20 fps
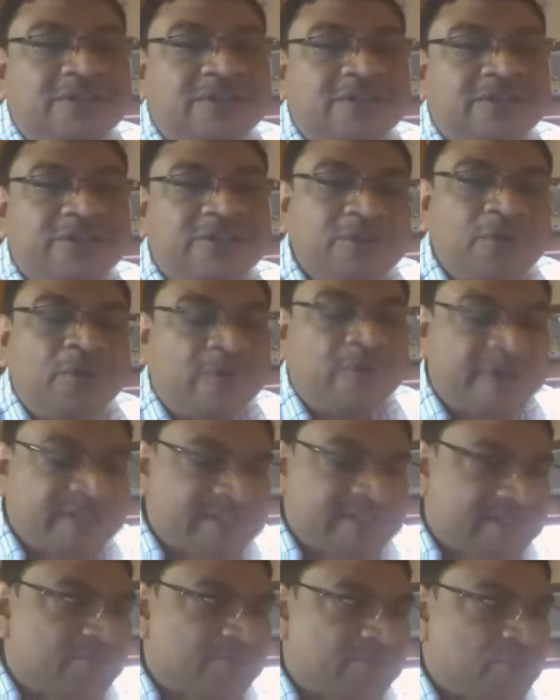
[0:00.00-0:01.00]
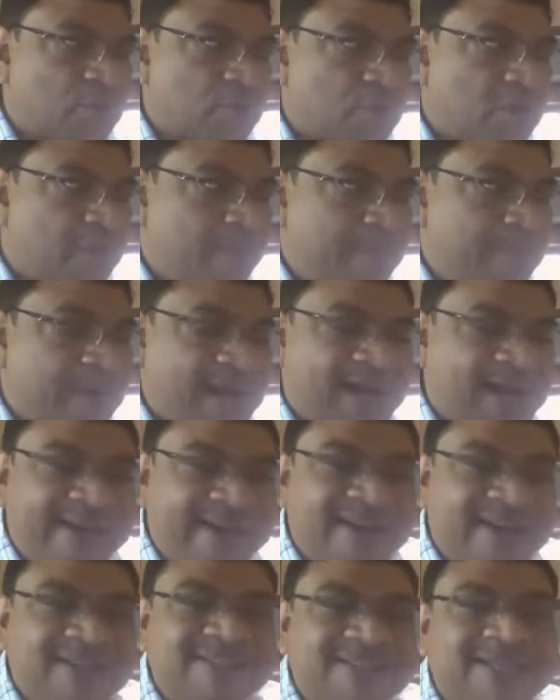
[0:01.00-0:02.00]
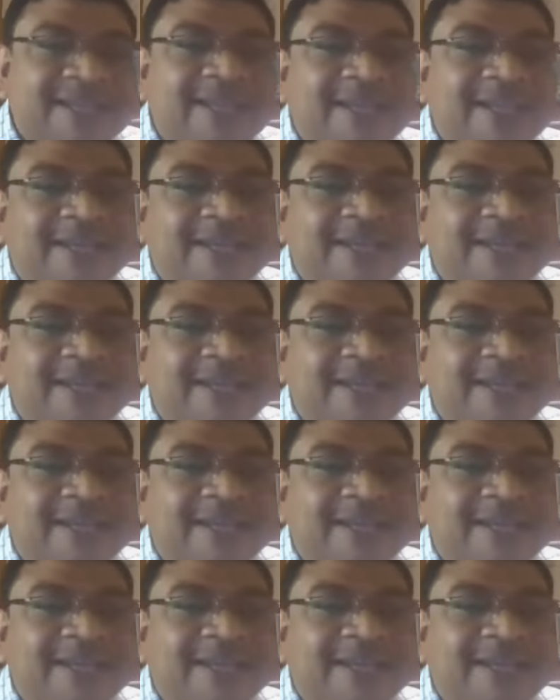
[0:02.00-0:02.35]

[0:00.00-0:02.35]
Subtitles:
Do you know what is jaw bra dressing?